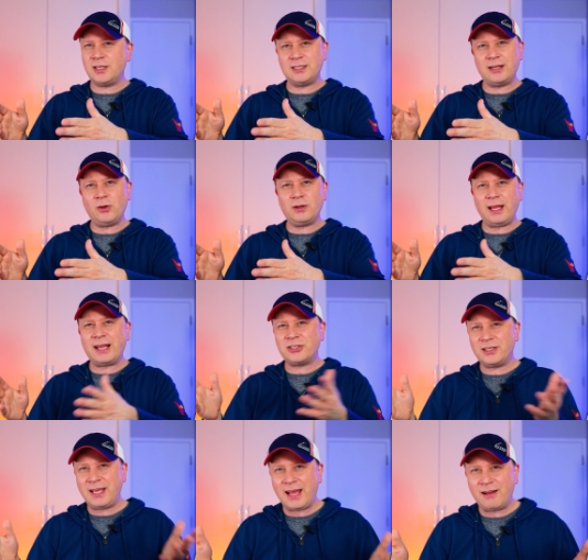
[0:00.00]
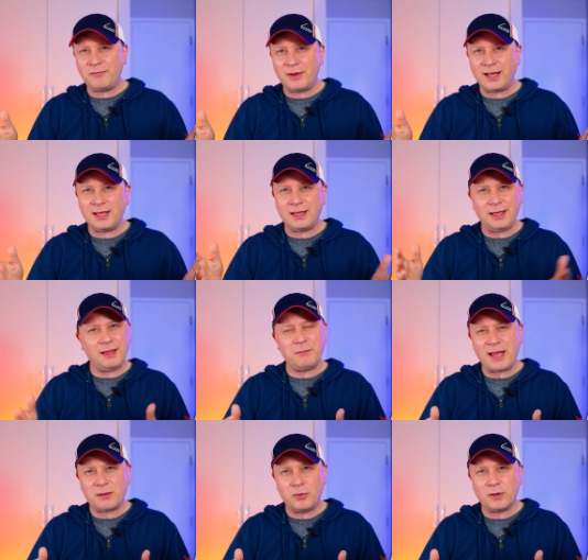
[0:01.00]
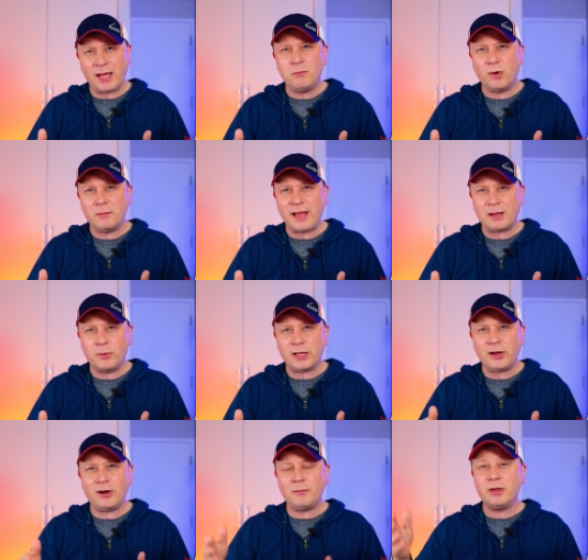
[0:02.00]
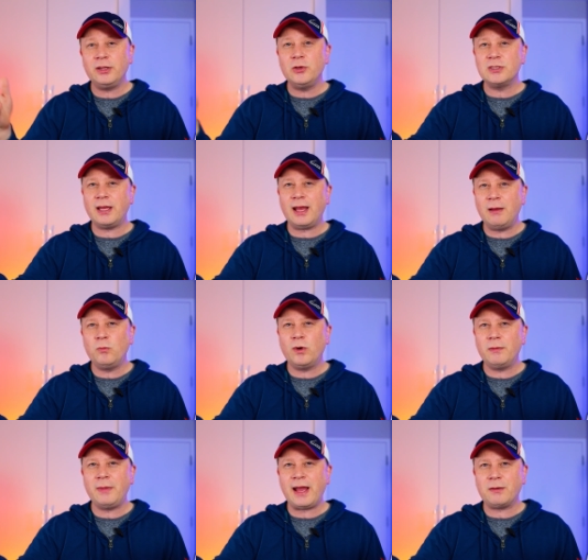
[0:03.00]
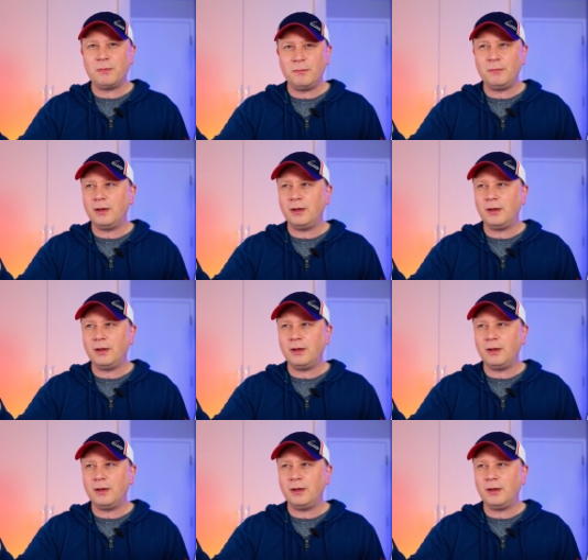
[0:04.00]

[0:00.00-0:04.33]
since I don't actually have my MacBook M one MacBook Air, I'm going to use an M one Mac,